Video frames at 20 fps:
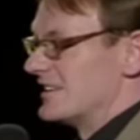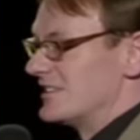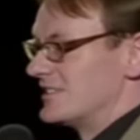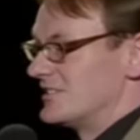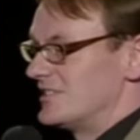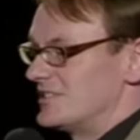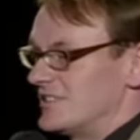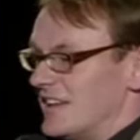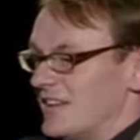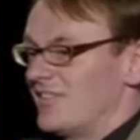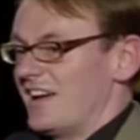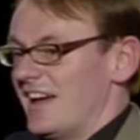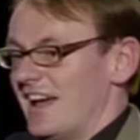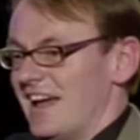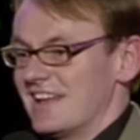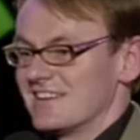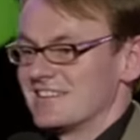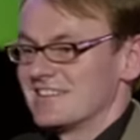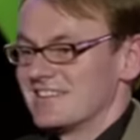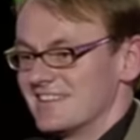she's ever
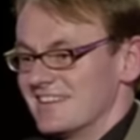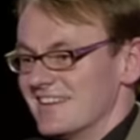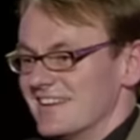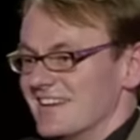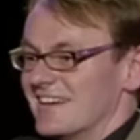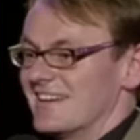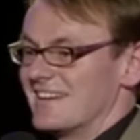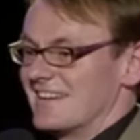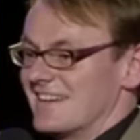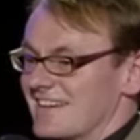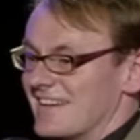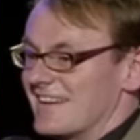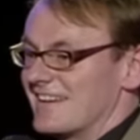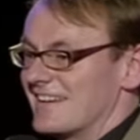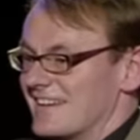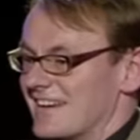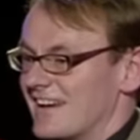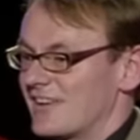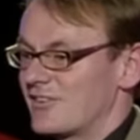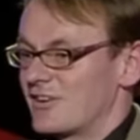had. Yeah.
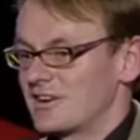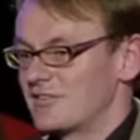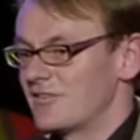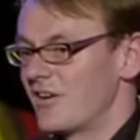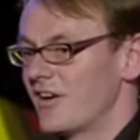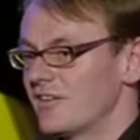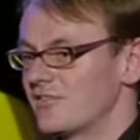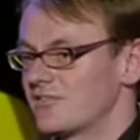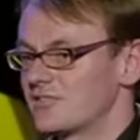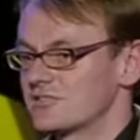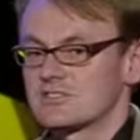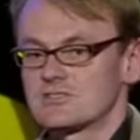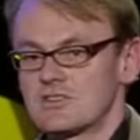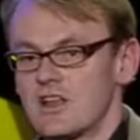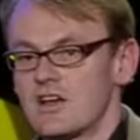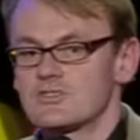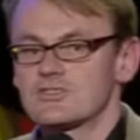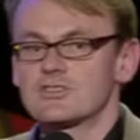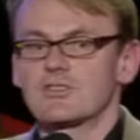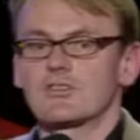I got it right for her, because
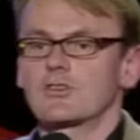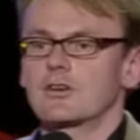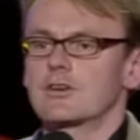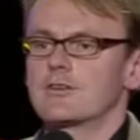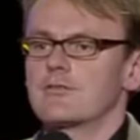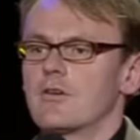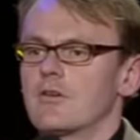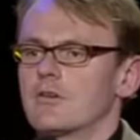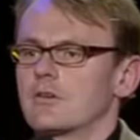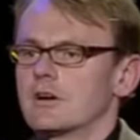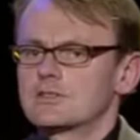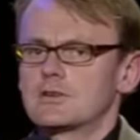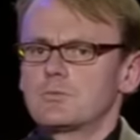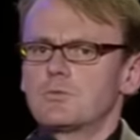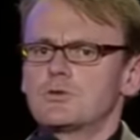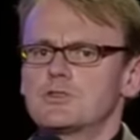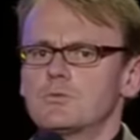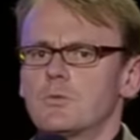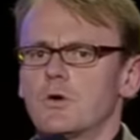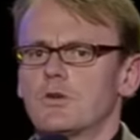last year I got it wrong. I said,
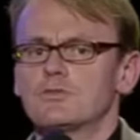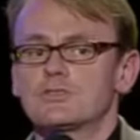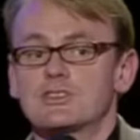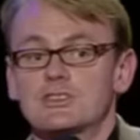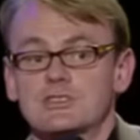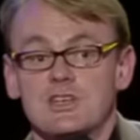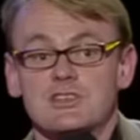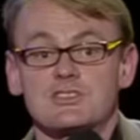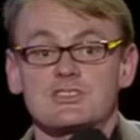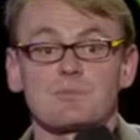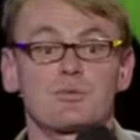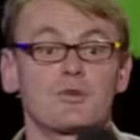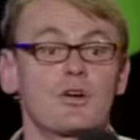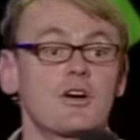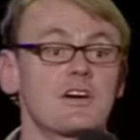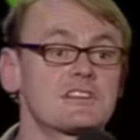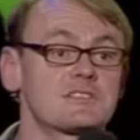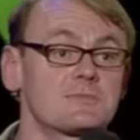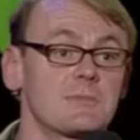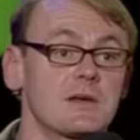what do you want? She said,
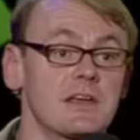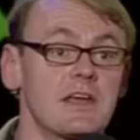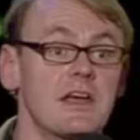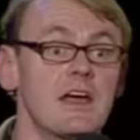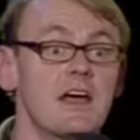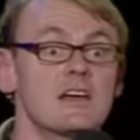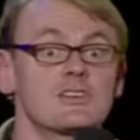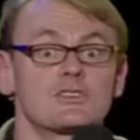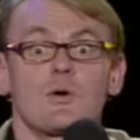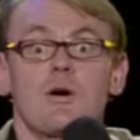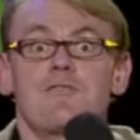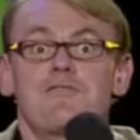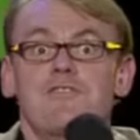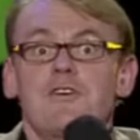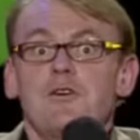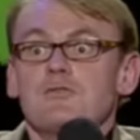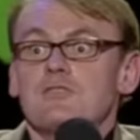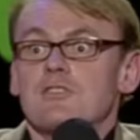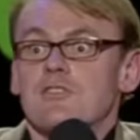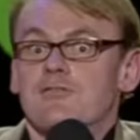surprise me. So I
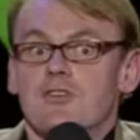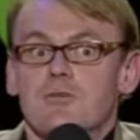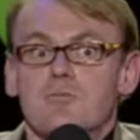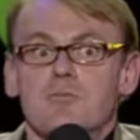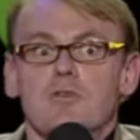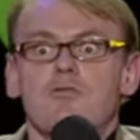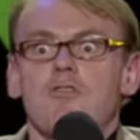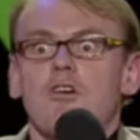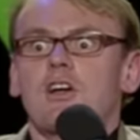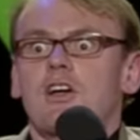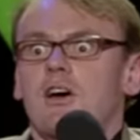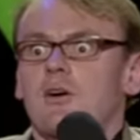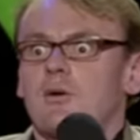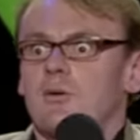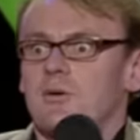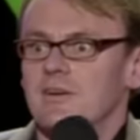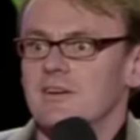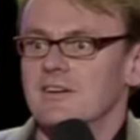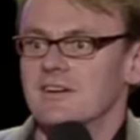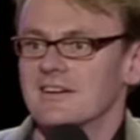phoned her from Morocco.